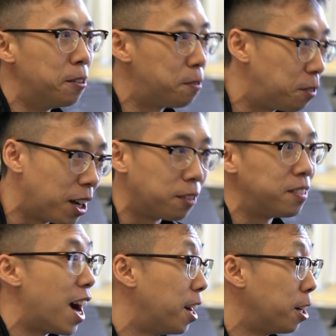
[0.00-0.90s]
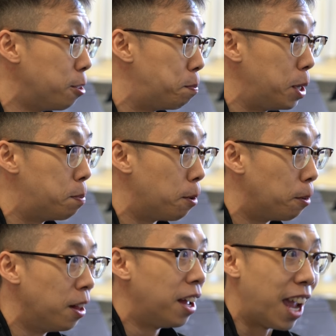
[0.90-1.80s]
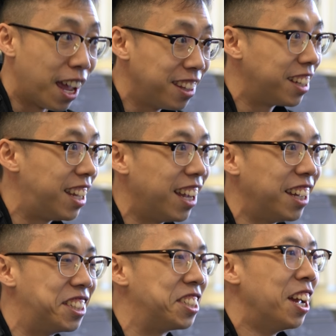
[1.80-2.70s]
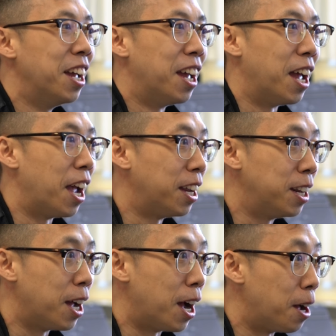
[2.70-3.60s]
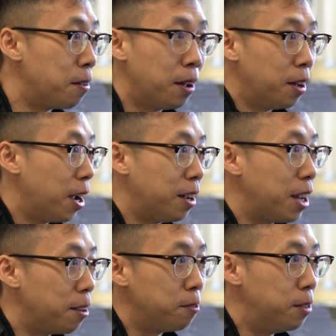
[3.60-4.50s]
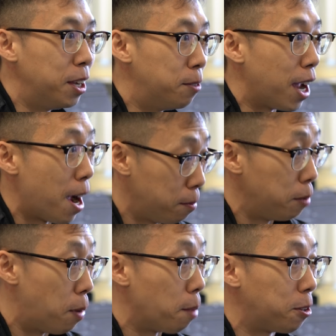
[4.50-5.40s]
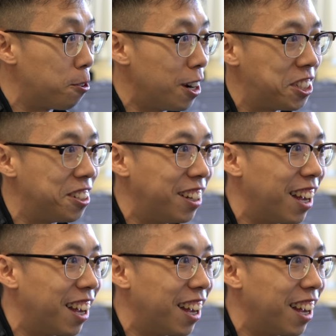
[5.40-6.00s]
in front of 900 people and the kids, and we popped a question,